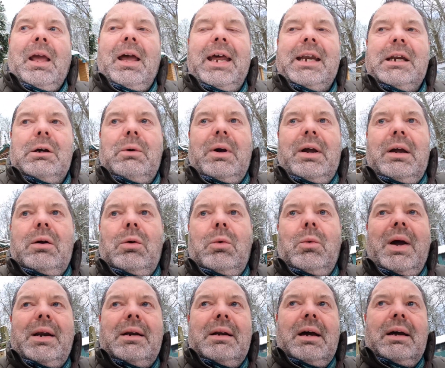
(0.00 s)
Anyway,
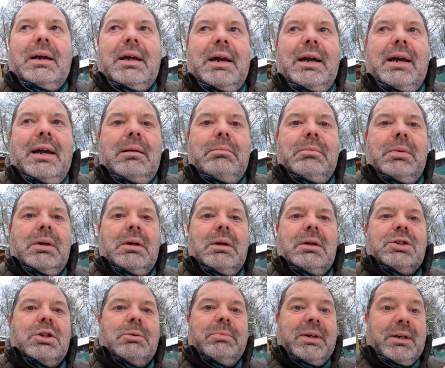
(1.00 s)
when I came
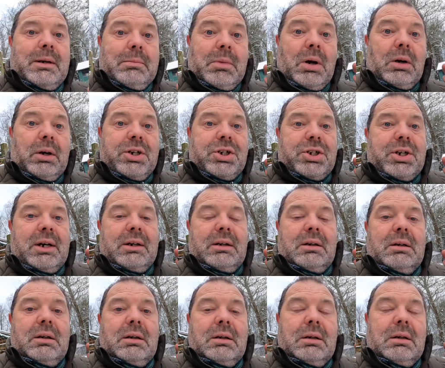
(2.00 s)
to be demolishing
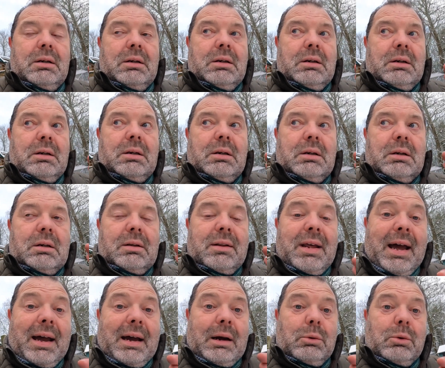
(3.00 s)
the
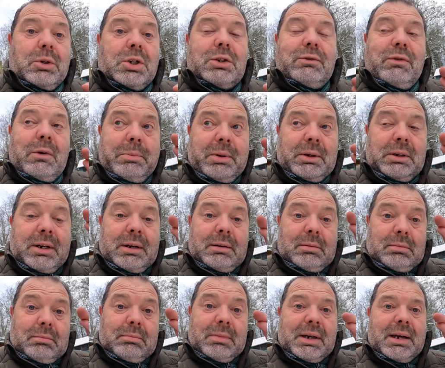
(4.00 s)
house for building
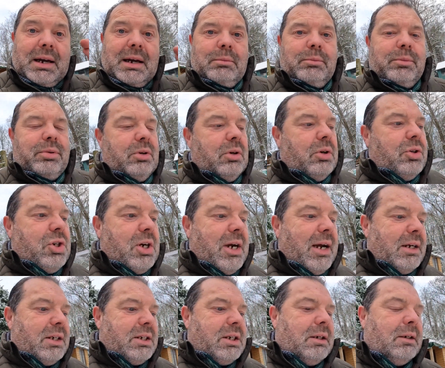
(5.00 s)
my garden
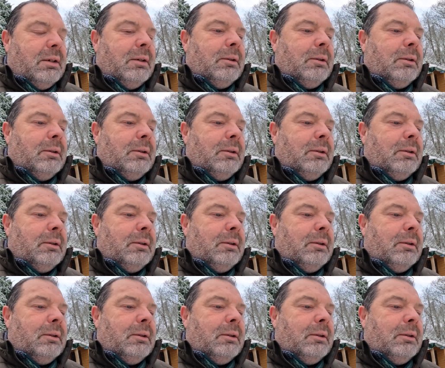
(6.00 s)
project,